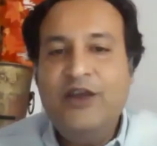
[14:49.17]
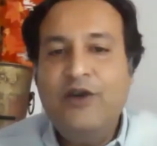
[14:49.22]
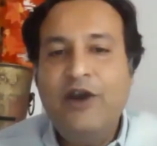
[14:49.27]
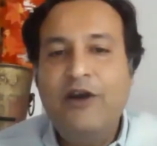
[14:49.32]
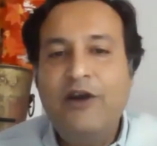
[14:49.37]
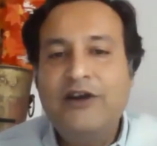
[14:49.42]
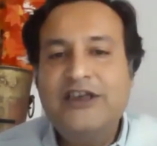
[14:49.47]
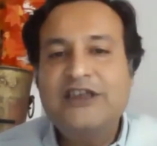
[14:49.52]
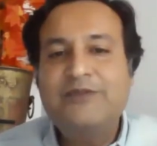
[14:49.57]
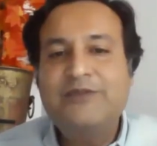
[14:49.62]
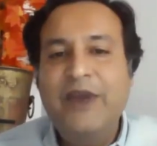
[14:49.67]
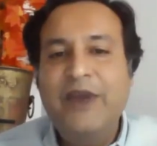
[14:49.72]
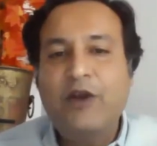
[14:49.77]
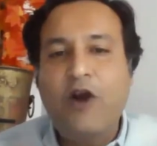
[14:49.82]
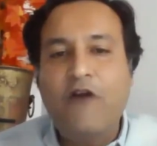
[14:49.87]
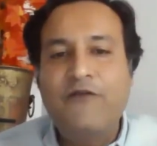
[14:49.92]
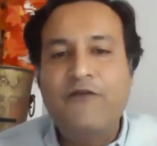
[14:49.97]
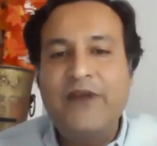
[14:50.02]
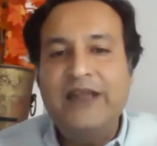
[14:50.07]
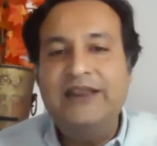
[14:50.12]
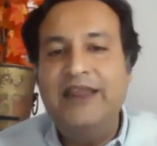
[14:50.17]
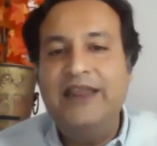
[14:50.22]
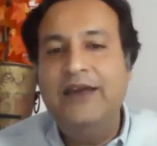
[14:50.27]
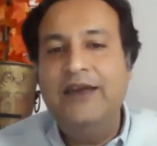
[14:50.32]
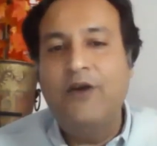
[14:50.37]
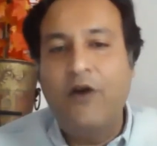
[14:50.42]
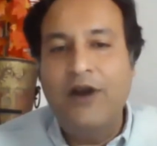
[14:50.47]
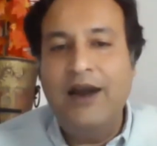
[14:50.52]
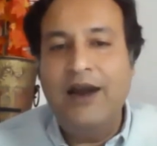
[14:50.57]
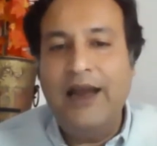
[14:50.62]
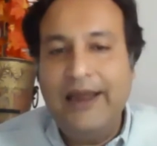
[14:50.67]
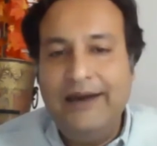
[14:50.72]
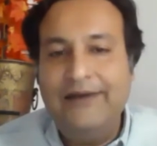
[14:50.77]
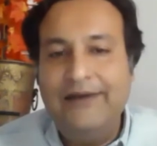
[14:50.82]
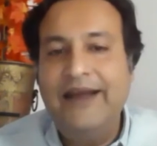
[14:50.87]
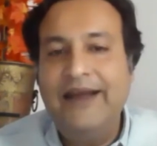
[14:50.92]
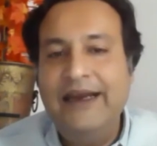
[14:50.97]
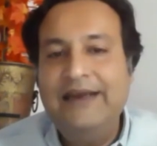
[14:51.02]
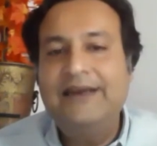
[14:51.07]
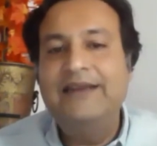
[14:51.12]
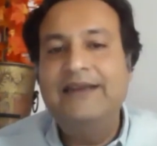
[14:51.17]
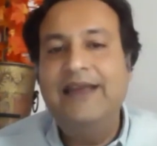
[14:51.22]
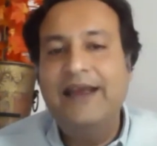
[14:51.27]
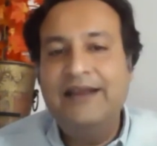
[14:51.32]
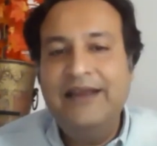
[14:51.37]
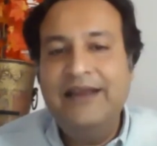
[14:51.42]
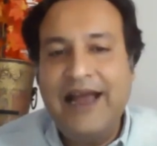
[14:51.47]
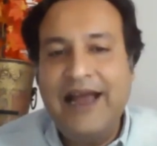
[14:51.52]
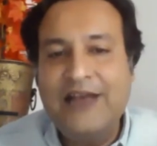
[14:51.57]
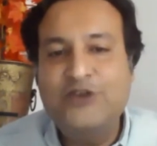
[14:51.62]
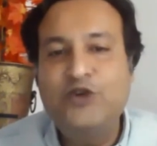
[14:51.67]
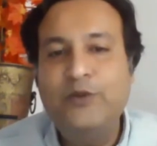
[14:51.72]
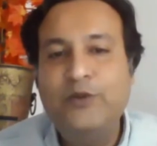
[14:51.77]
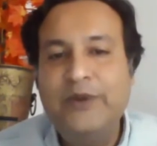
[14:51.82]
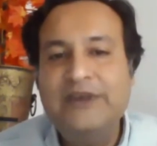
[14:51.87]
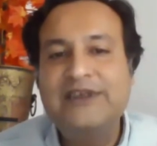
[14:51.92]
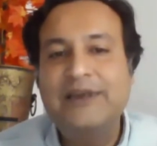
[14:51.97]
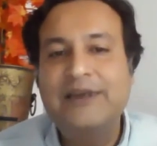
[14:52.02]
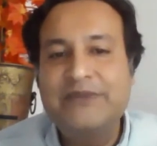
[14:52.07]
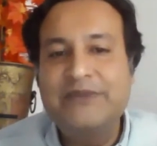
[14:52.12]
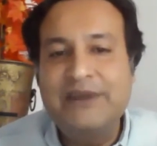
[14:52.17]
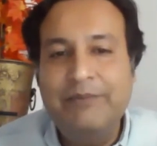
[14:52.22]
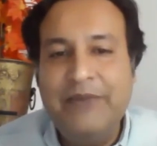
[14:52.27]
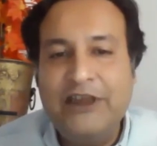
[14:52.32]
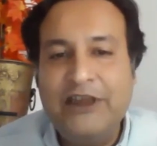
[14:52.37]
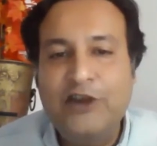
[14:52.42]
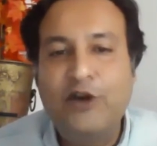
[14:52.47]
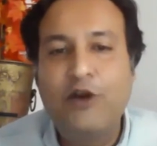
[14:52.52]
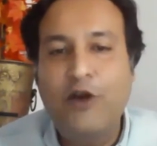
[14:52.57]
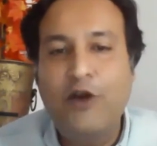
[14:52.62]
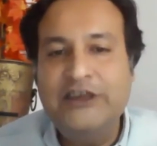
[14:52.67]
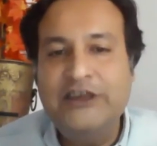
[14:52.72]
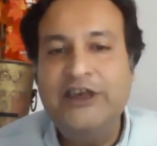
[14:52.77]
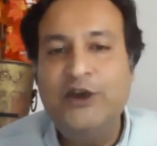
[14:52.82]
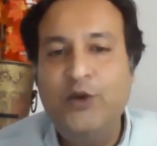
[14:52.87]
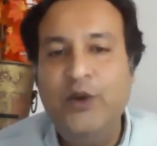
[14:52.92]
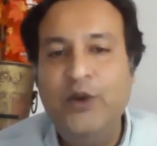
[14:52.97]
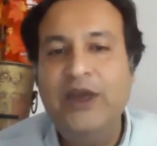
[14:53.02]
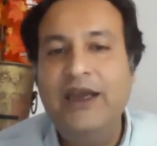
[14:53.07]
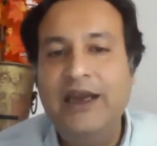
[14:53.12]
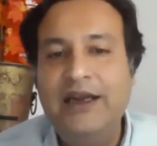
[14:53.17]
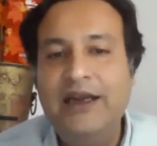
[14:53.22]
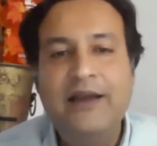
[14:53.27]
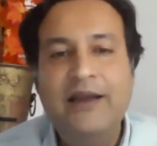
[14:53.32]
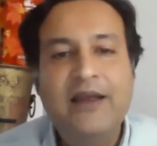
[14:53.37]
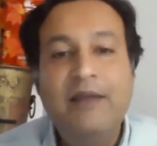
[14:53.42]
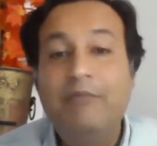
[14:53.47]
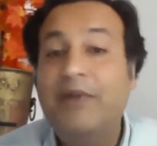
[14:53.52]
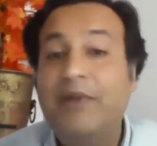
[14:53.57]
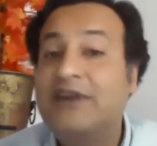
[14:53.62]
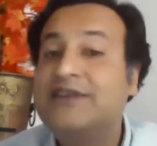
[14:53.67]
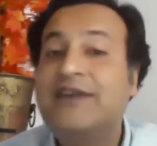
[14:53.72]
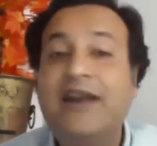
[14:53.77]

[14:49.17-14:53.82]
you cannot just make offline thing online, right? There has to be some methodology in doing it. But